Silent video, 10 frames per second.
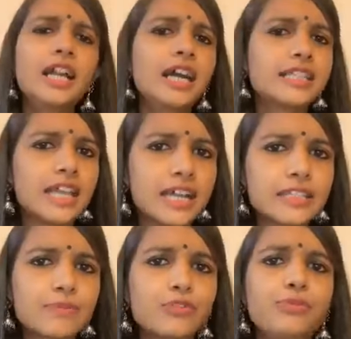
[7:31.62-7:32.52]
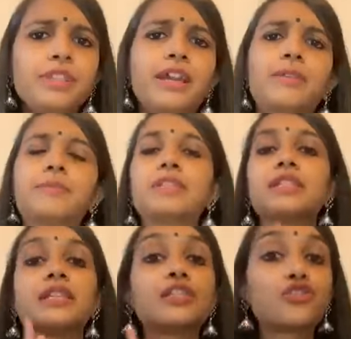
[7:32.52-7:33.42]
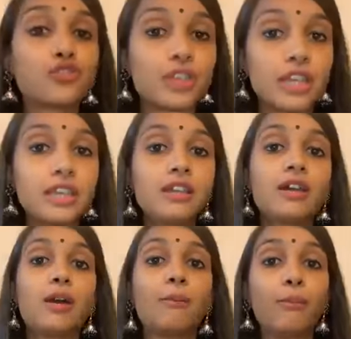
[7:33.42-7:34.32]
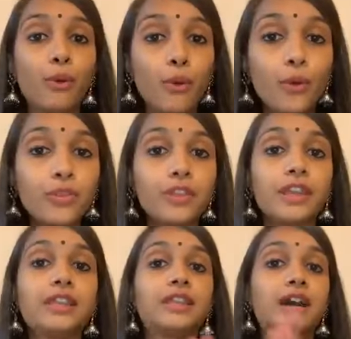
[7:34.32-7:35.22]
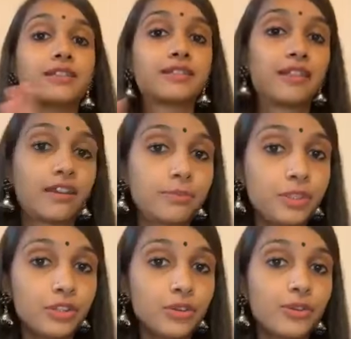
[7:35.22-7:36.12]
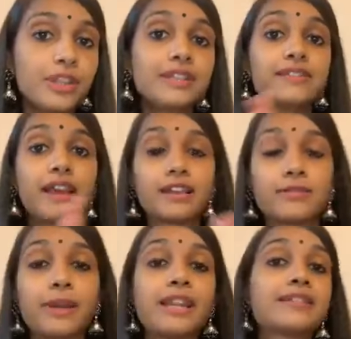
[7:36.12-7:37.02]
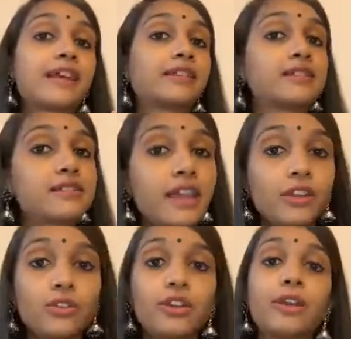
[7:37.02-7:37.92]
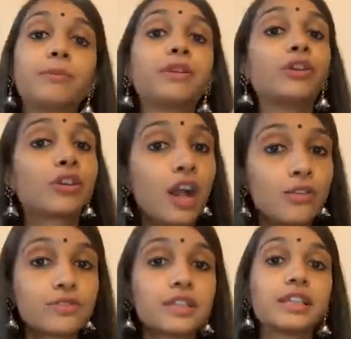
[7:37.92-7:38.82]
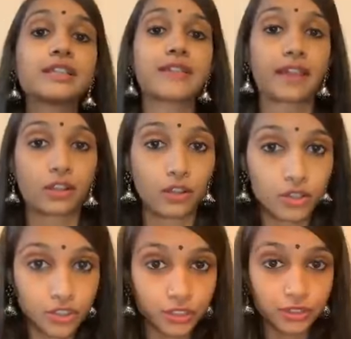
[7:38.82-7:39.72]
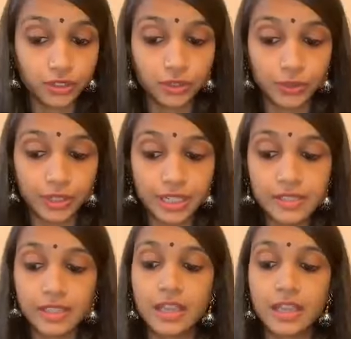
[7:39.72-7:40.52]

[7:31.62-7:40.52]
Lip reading: A dance movement therapist is trained both in dance therapy theories as well as either psychotherapy or counseling and psychological theories,